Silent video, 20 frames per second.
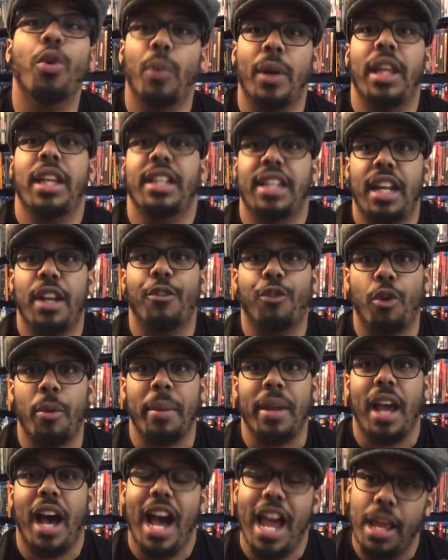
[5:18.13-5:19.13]
really did it for
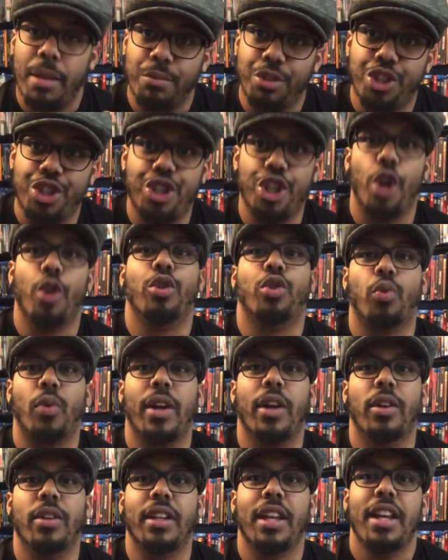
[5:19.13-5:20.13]
me. I am so
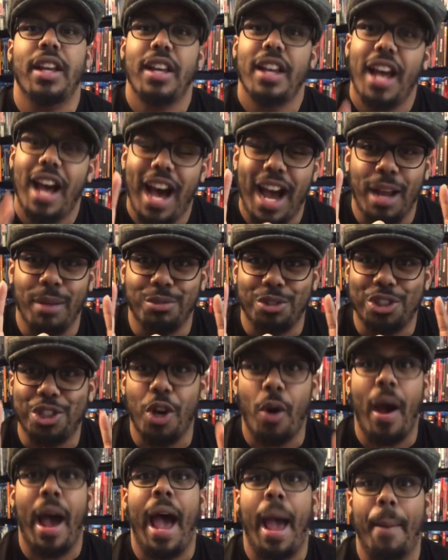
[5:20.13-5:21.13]
thrilled. I am
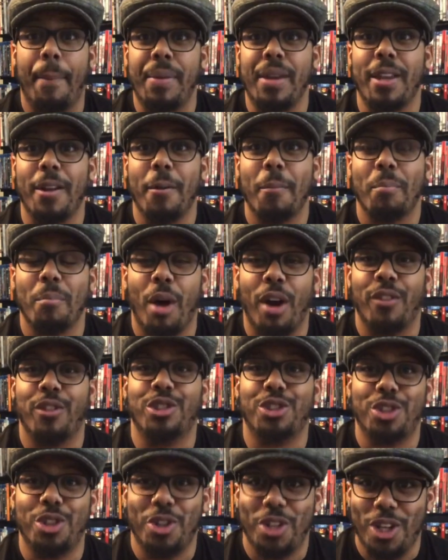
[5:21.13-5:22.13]
so happy. Marvel
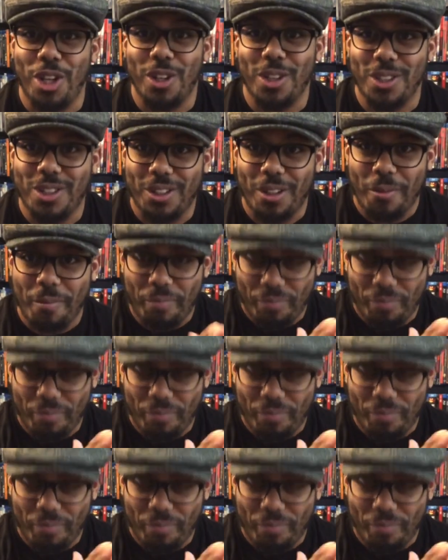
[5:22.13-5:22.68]
Studios,